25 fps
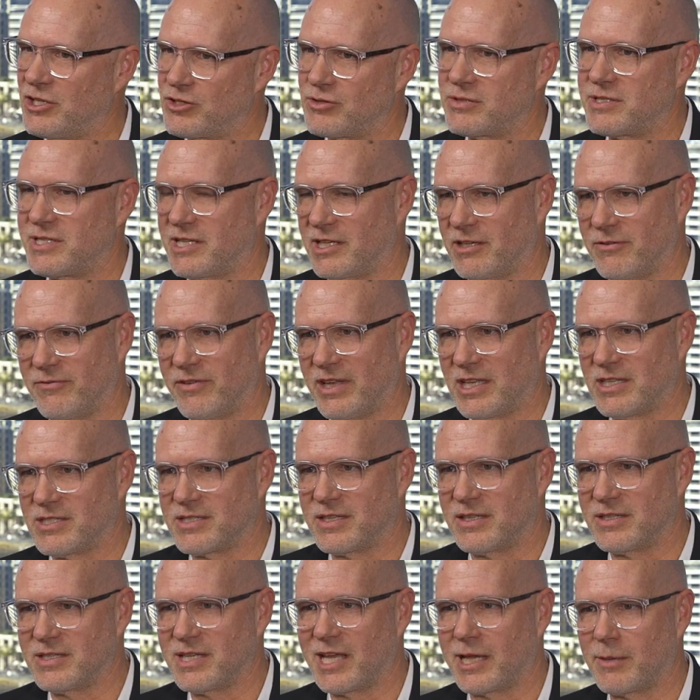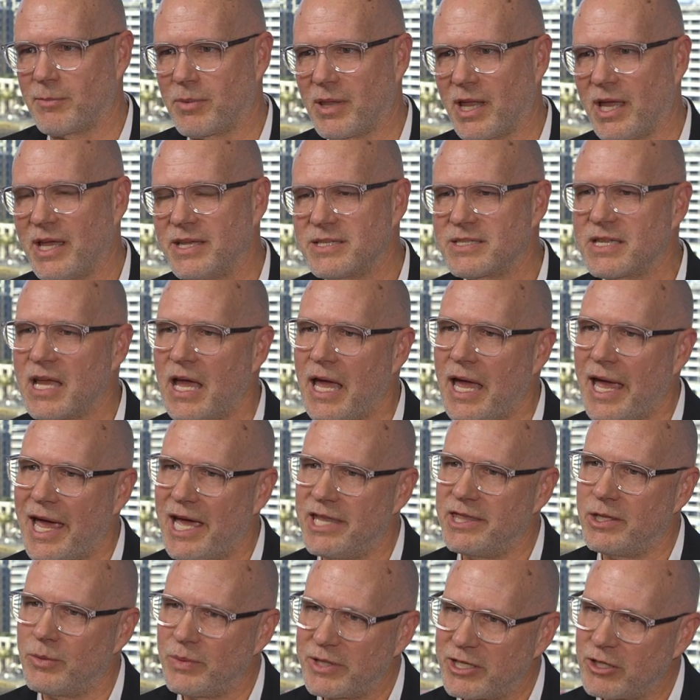interesting events that take place.
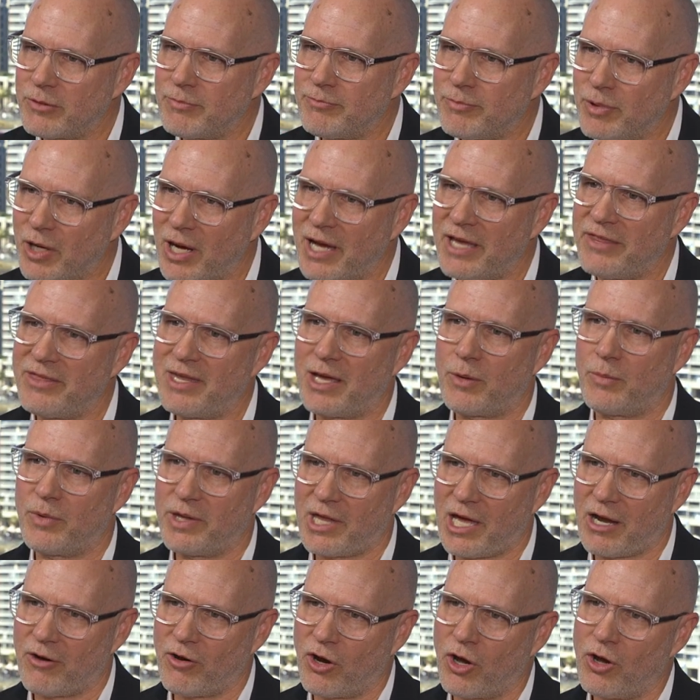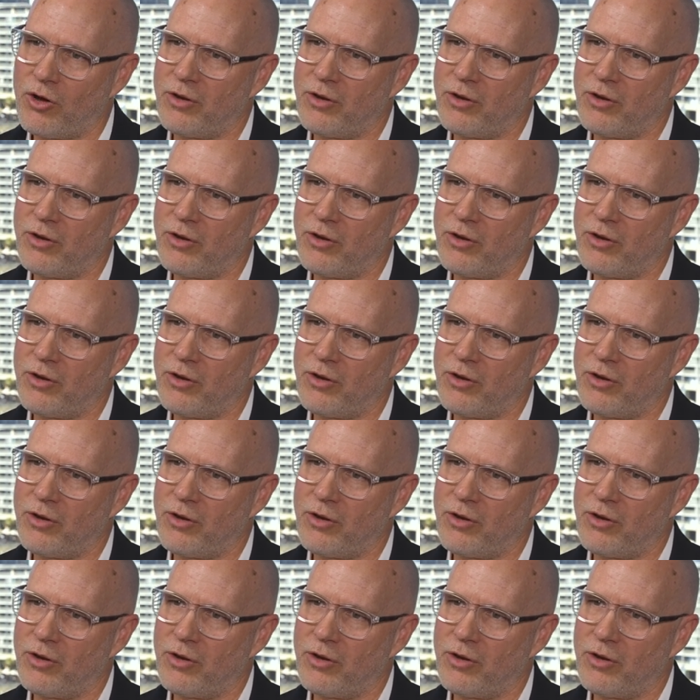And then we combine that with our